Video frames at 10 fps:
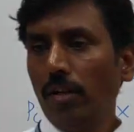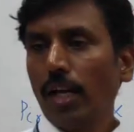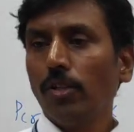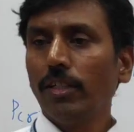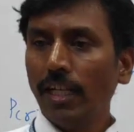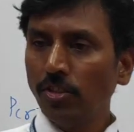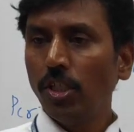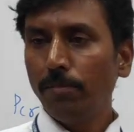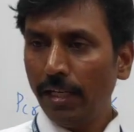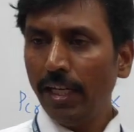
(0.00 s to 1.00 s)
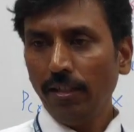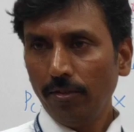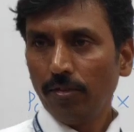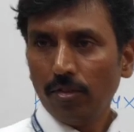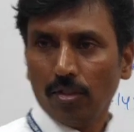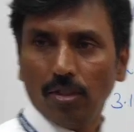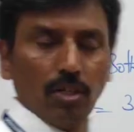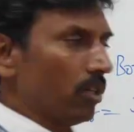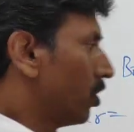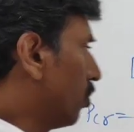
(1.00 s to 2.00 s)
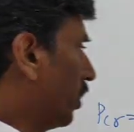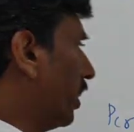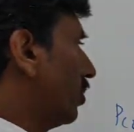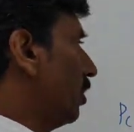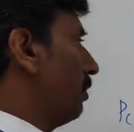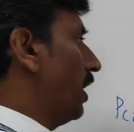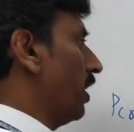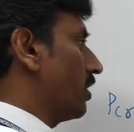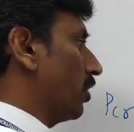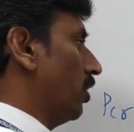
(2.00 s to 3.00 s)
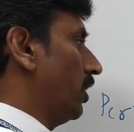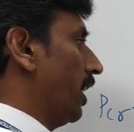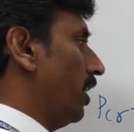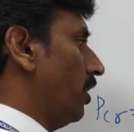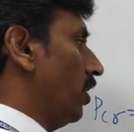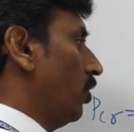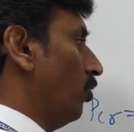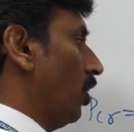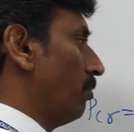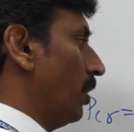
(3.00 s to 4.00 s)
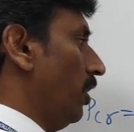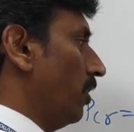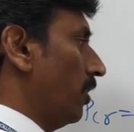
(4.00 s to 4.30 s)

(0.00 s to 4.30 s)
actually 10 GPa. So 10 GPa is actually 10 Newton per